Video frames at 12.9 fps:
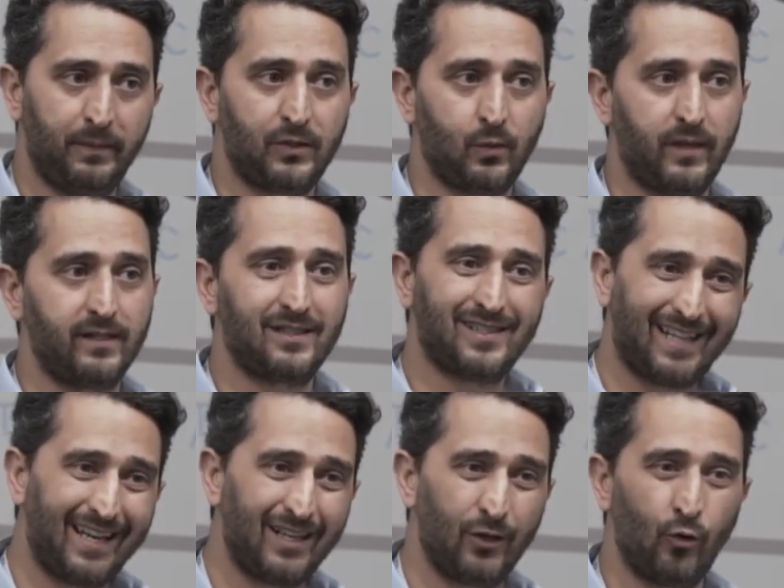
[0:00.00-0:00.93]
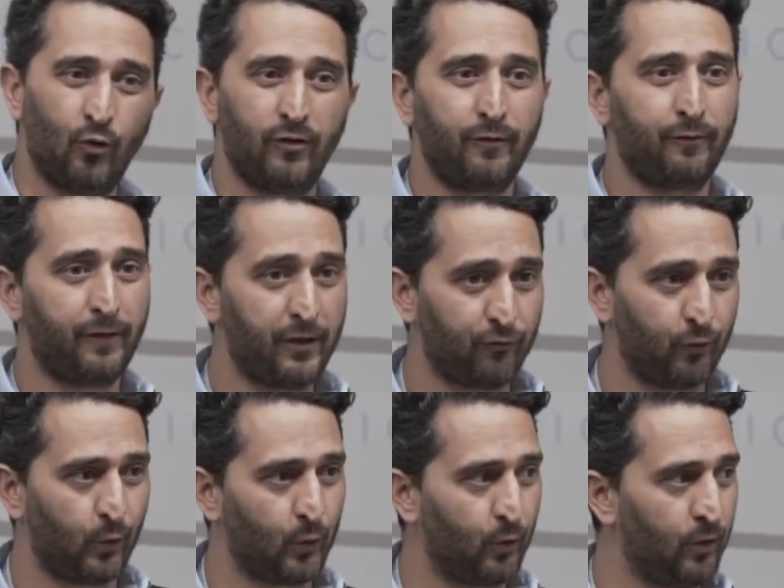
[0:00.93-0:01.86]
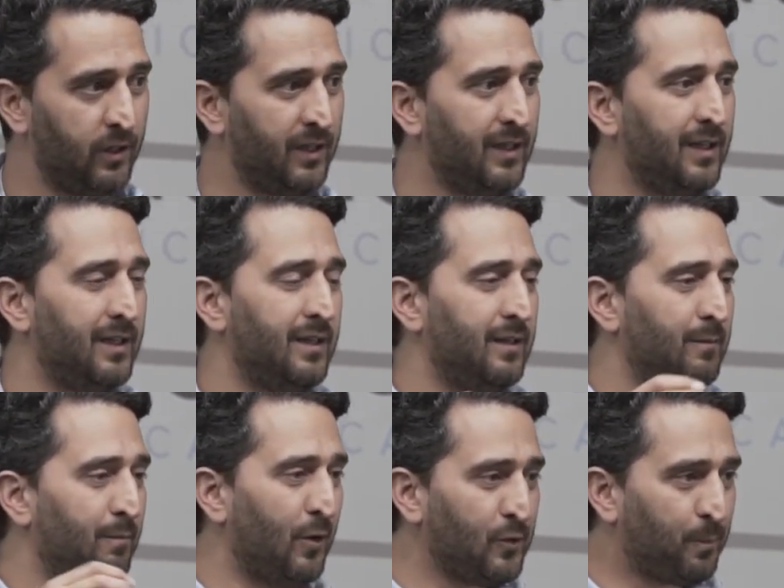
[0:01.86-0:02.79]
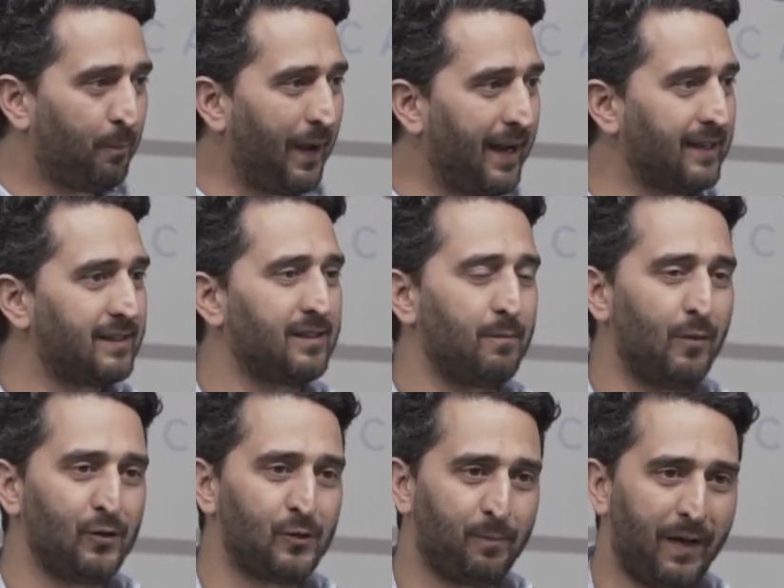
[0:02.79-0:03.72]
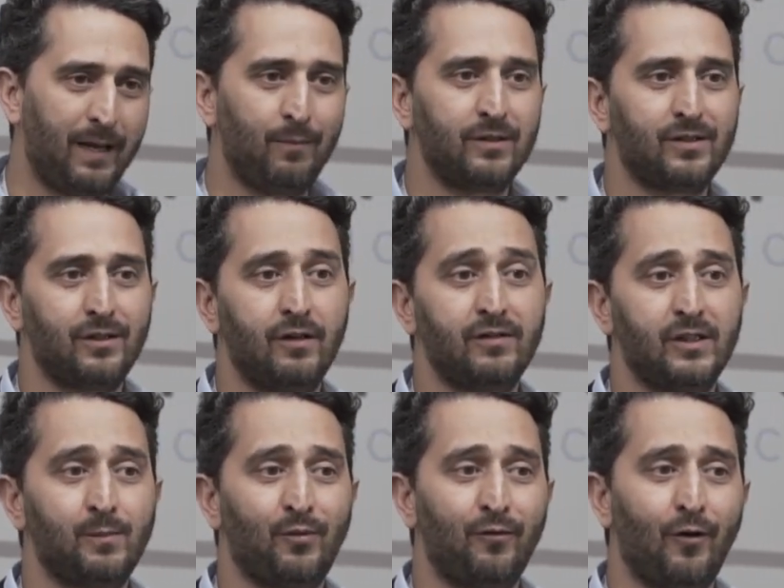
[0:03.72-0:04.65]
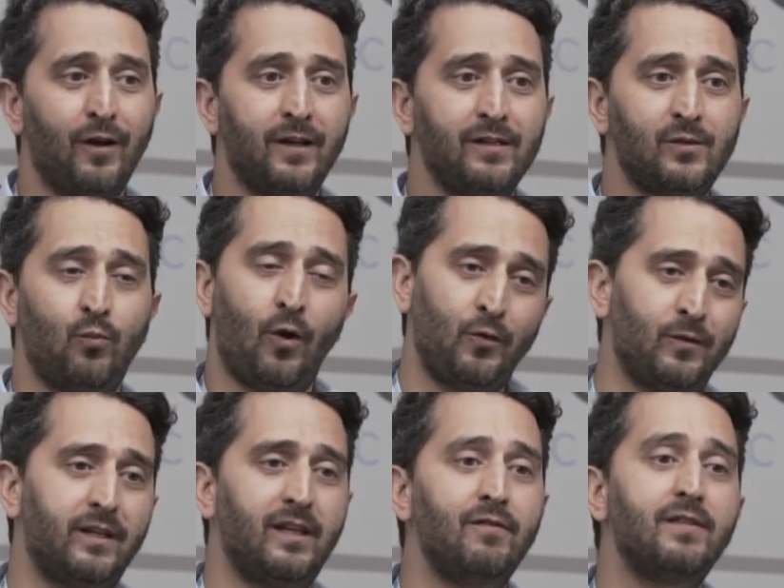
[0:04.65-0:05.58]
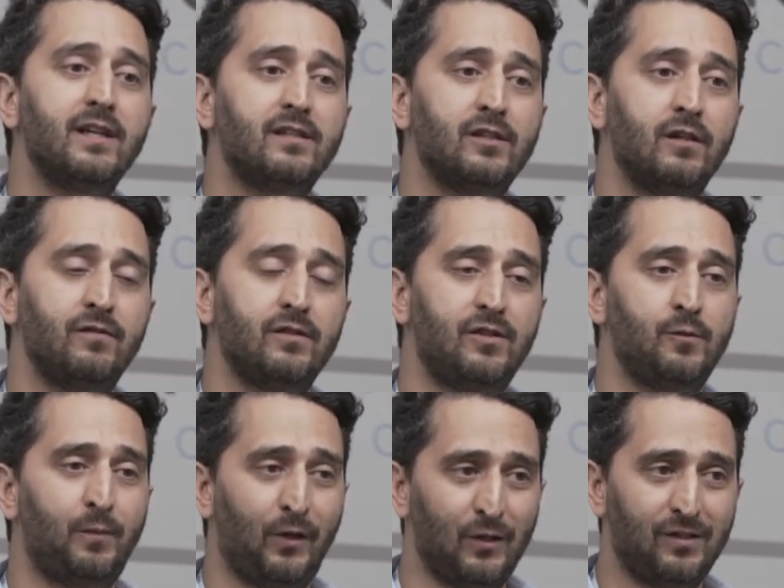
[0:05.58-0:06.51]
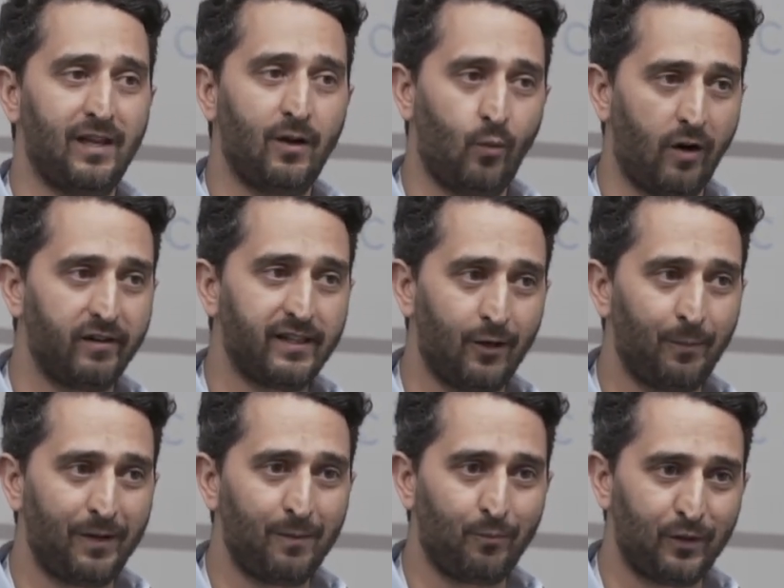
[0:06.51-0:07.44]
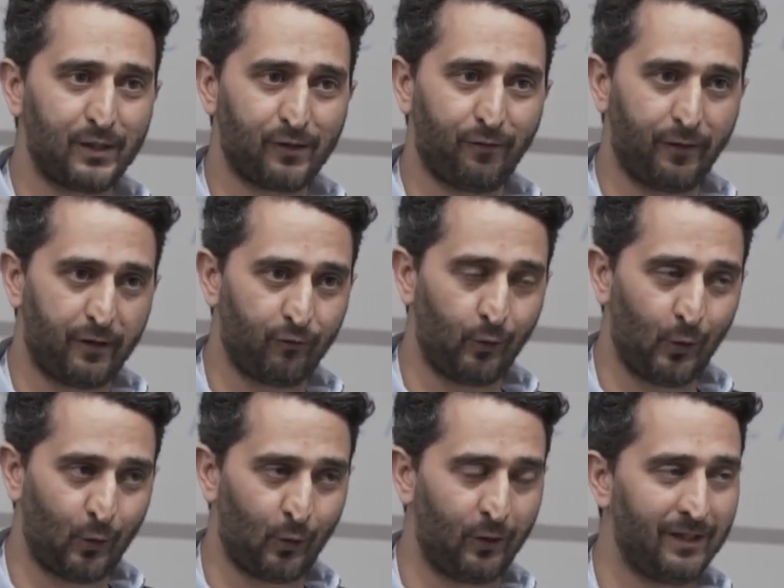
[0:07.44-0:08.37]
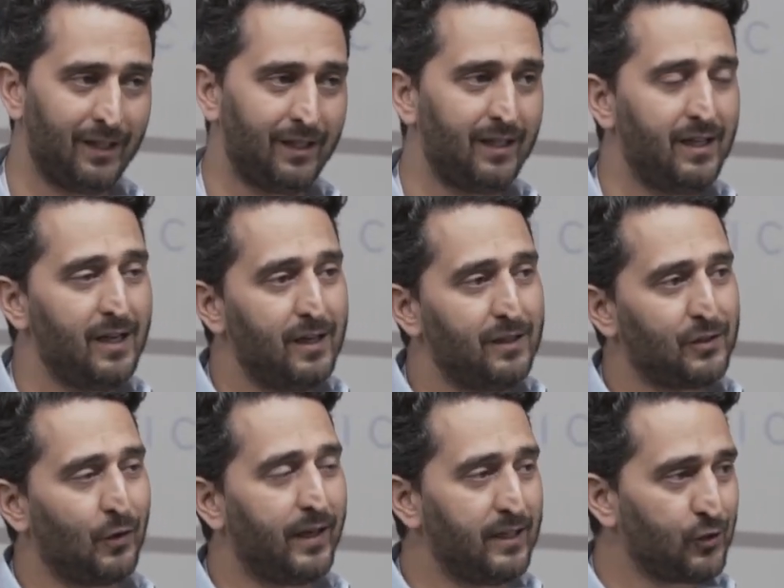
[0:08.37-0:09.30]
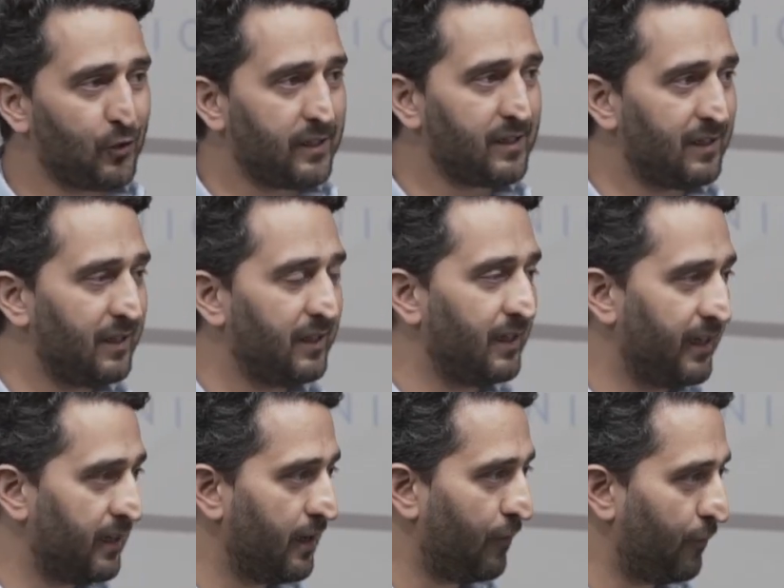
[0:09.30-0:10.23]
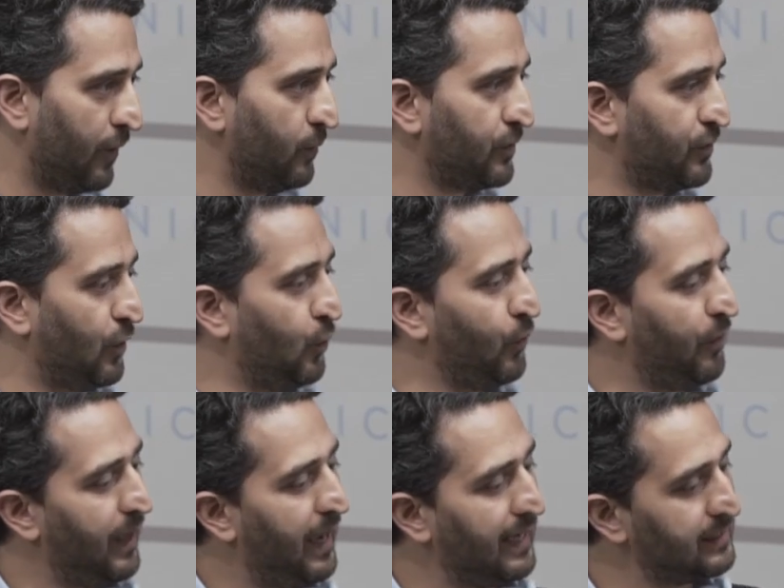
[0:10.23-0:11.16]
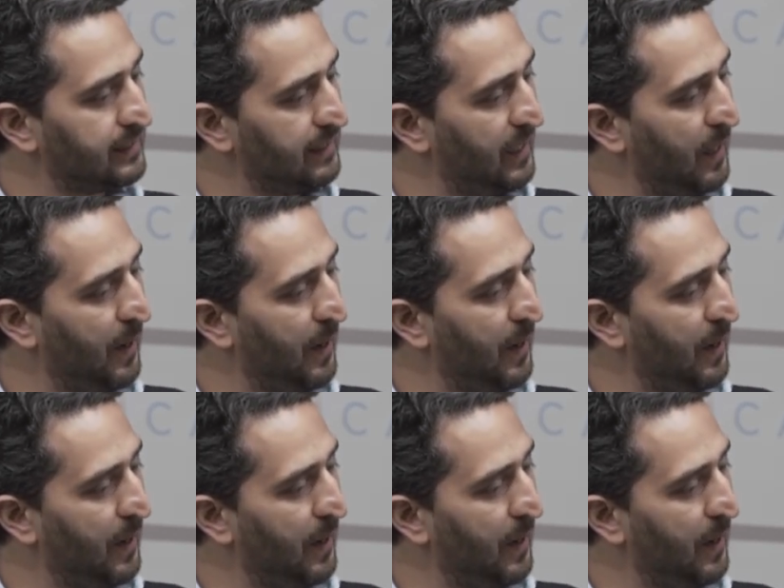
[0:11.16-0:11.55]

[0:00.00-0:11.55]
between state law and federal law. Most banks and most payment services providers won't give their services because they are worried they'll be in breach of federal law. So interestingly enough, I was told that